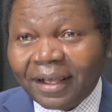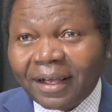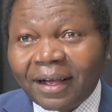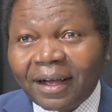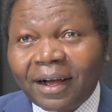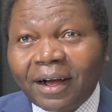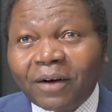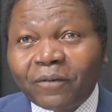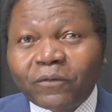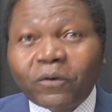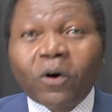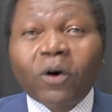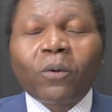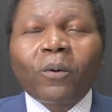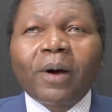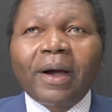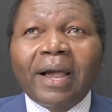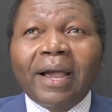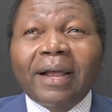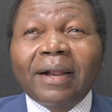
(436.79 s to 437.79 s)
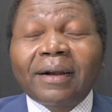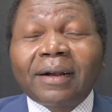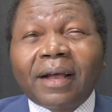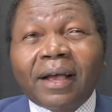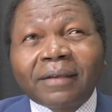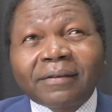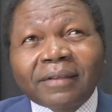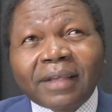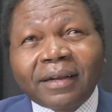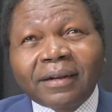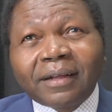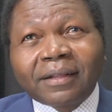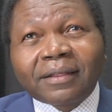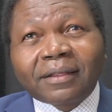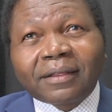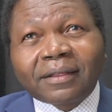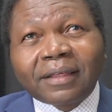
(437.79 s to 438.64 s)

for a while I started